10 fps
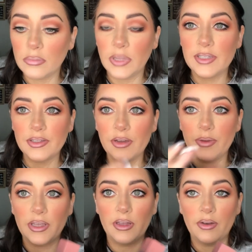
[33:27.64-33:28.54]
Let's go
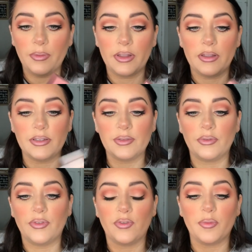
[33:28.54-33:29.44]
in with this
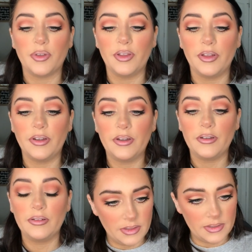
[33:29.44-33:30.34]
one from Huda.
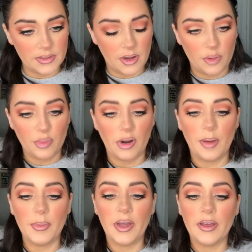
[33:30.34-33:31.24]
This is called
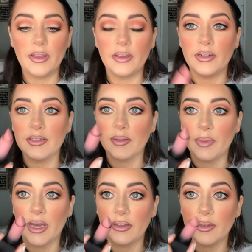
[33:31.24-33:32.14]
Prom Night, and it's a
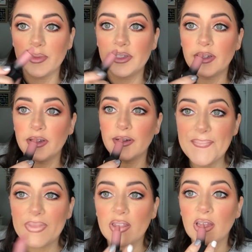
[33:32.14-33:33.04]
matte lipstick.
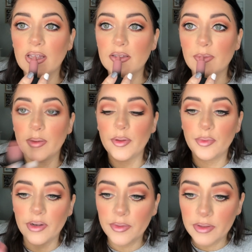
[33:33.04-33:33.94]
I think this might be
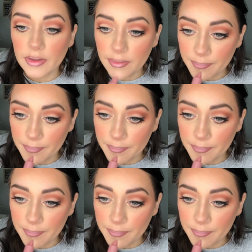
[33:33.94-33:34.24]
pretty with it.